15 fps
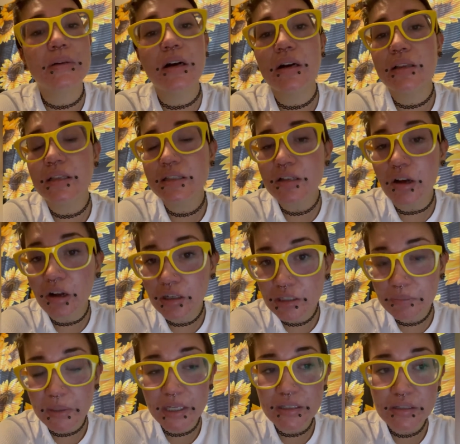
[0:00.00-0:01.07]
This all
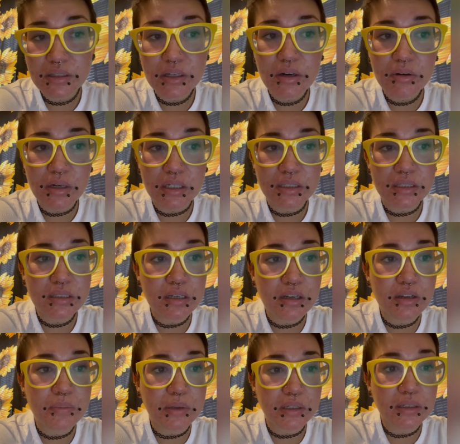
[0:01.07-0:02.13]
depends, though, on the
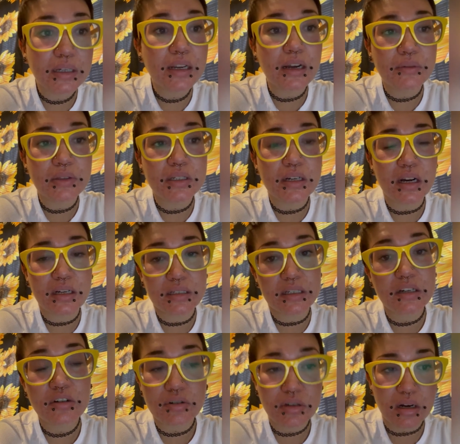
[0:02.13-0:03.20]
solubility of the
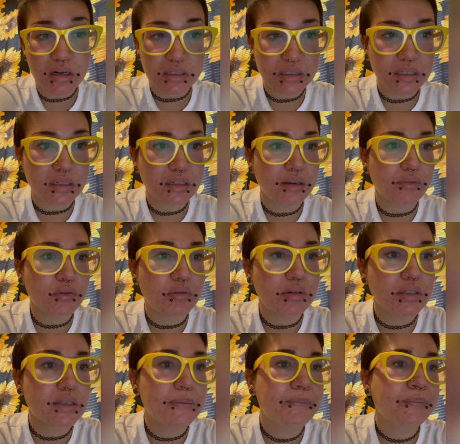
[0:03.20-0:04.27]
toxin, of
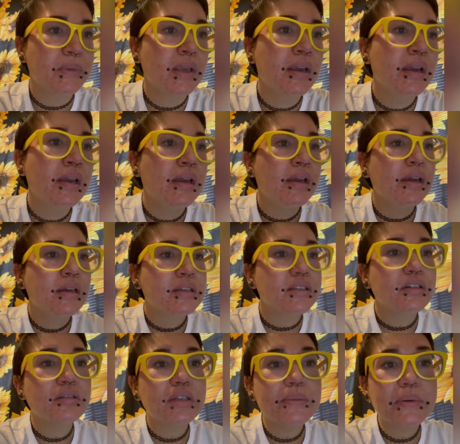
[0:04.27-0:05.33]
course.
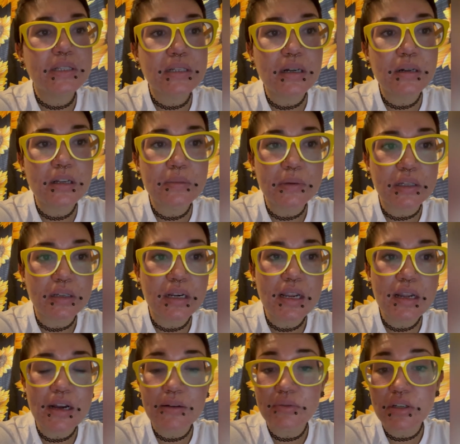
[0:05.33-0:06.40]
So lipid solubility
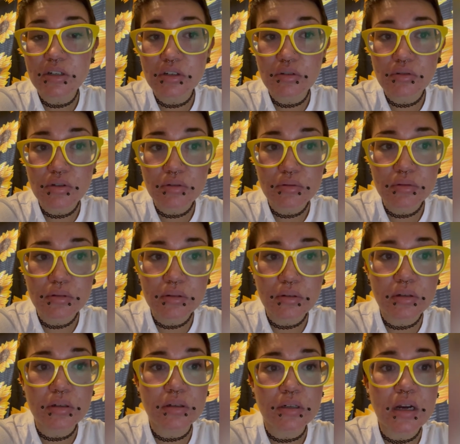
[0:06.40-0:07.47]
of the neutral
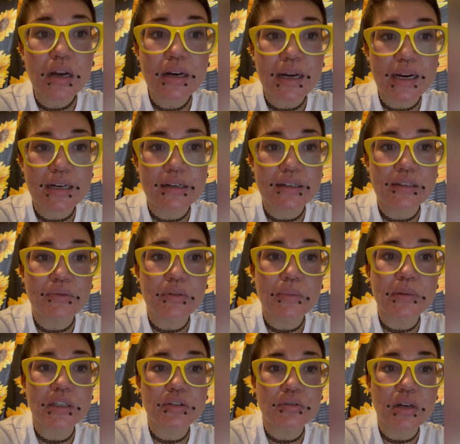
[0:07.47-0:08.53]
or non-ionized form
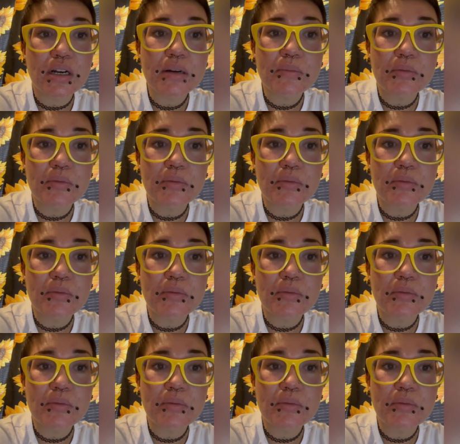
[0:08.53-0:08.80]
of the drug